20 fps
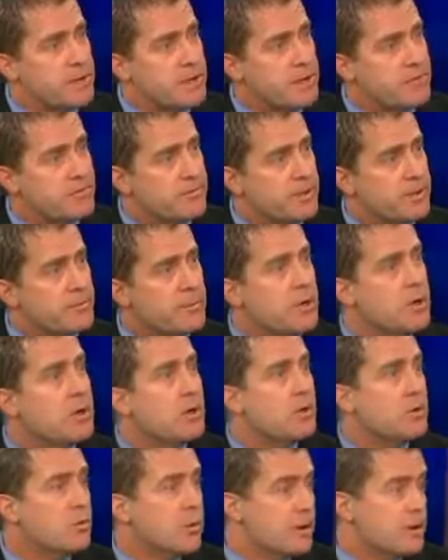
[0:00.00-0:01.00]
came from,
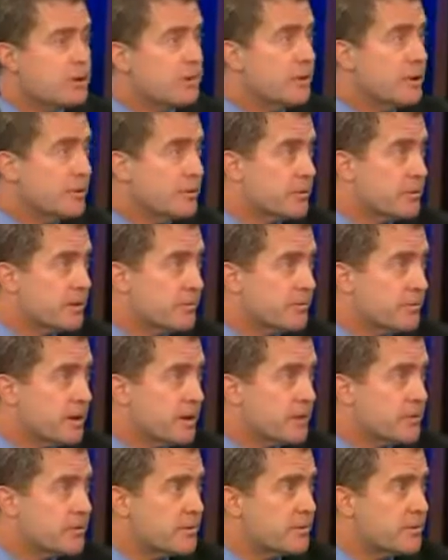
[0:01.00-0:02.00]
whether mother or
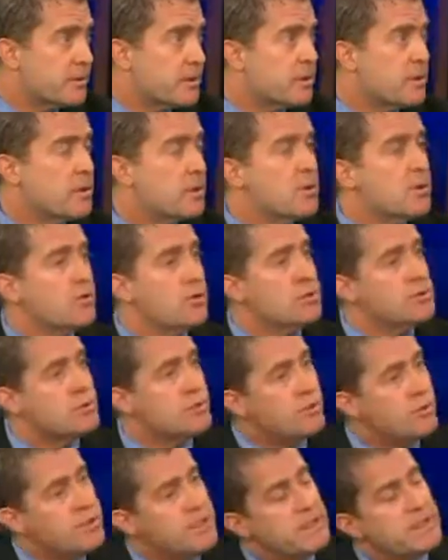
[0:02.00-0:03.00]
father, which
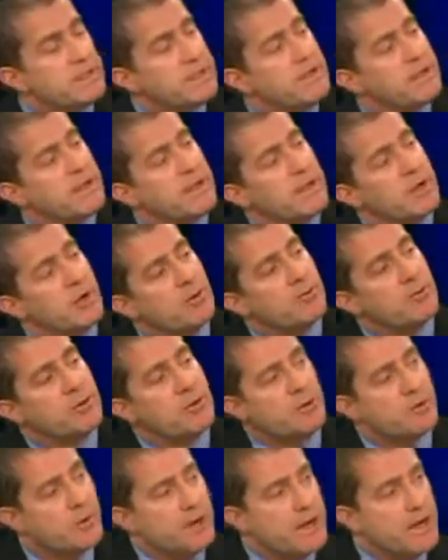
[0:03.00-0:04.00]
really can help
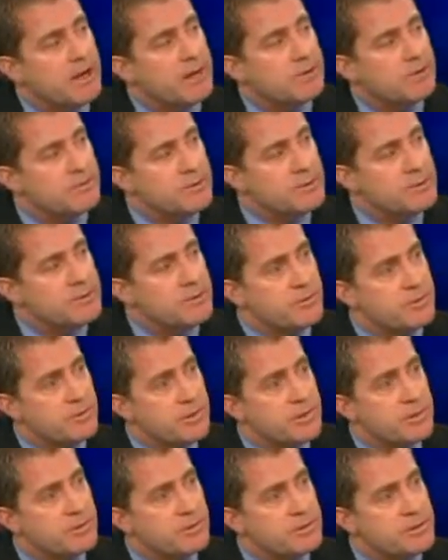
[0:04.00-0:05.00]
direct future
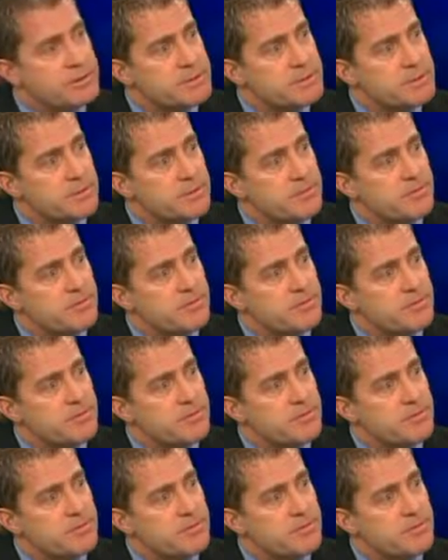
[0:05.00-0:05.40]
therapies.